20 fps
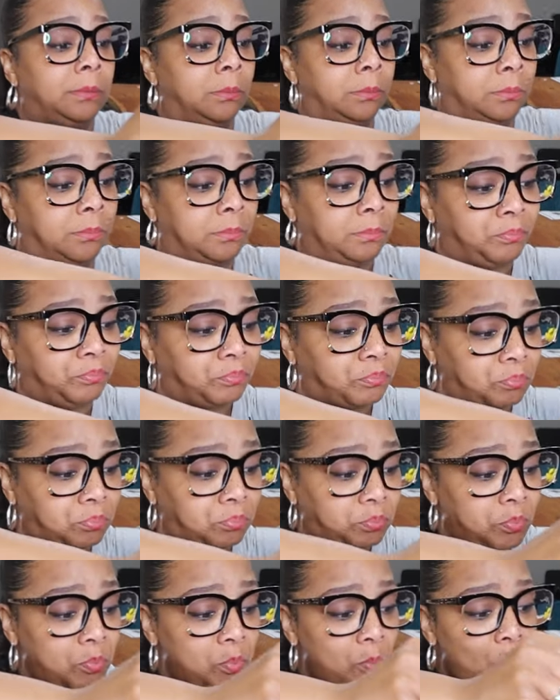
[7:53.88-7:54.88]
Mmm.
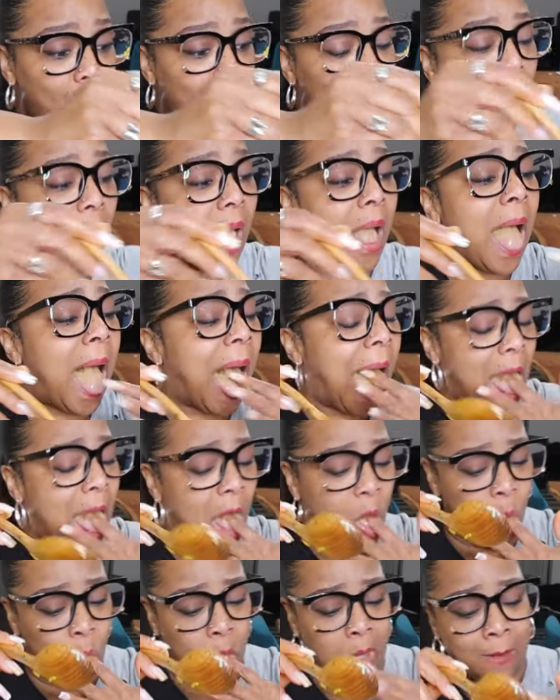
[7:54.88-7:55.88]

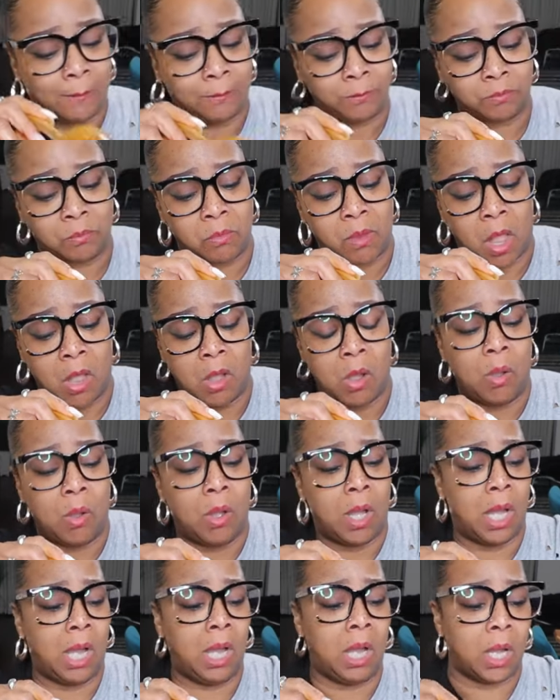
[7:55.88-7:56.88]
Ah.
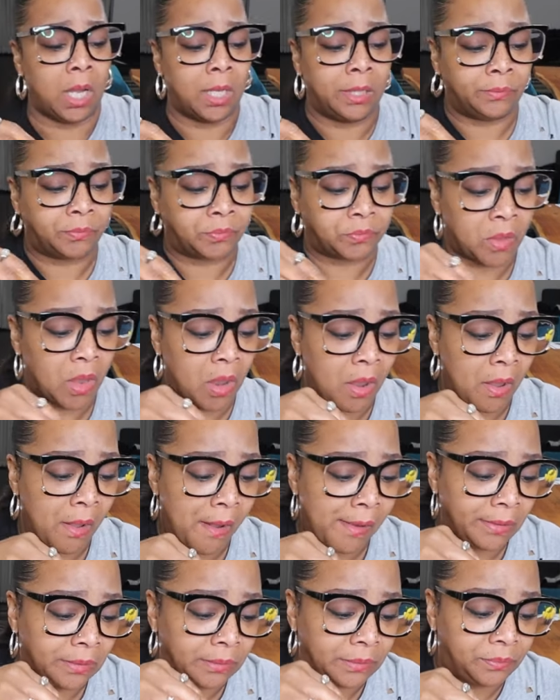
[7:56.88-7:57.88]
Huh.
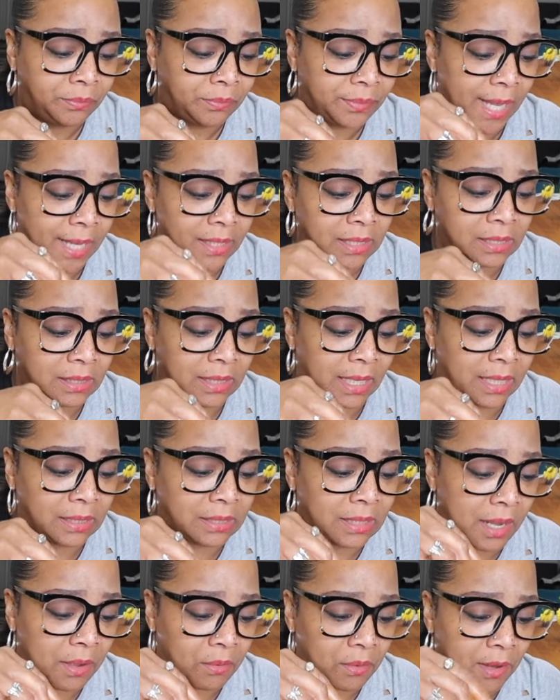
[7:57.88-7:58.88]
That's
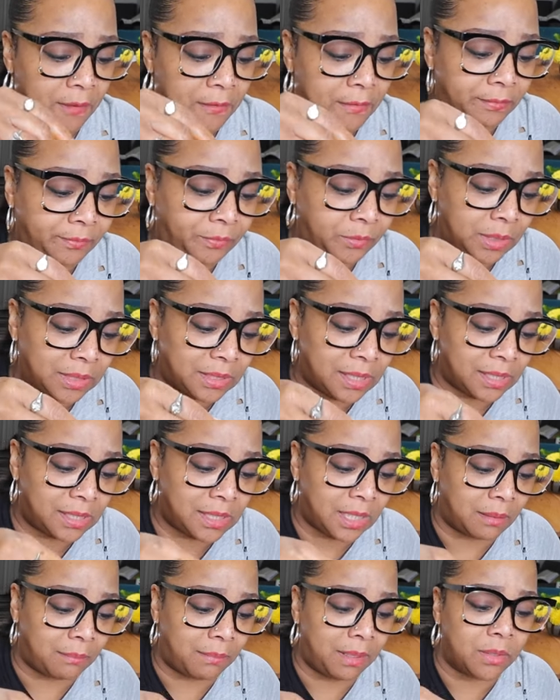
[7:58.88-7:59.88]
that's kind of rough. What's
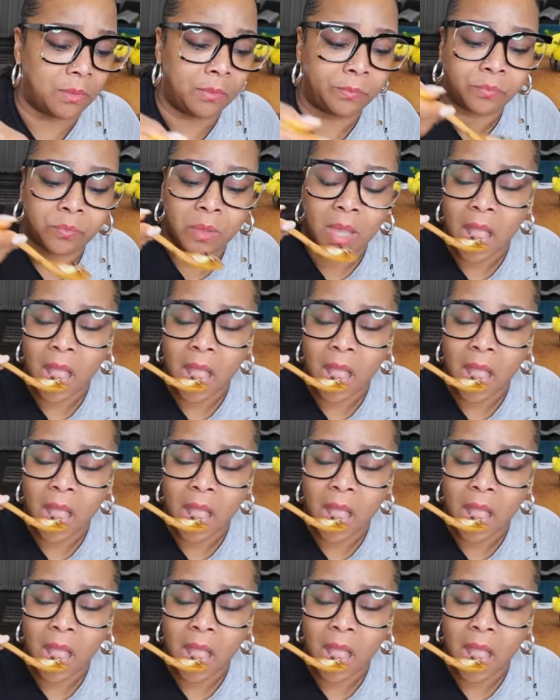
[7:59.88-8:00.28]
this in the middle?